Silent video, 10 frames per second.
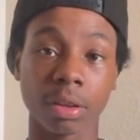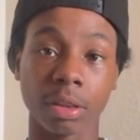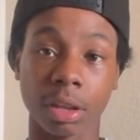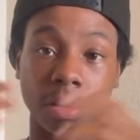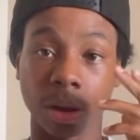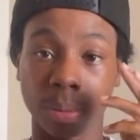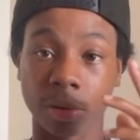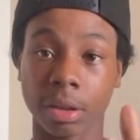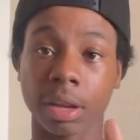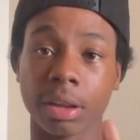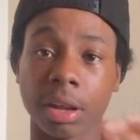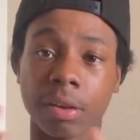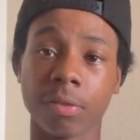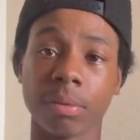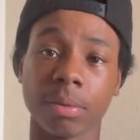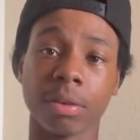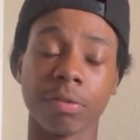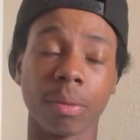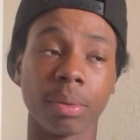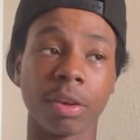then you're able to look at life
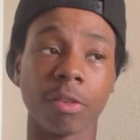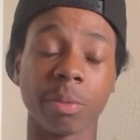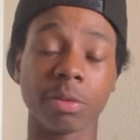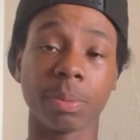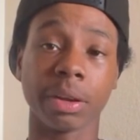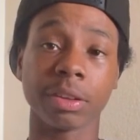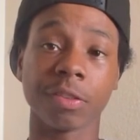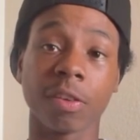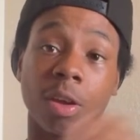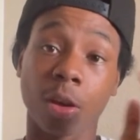from a different perspective.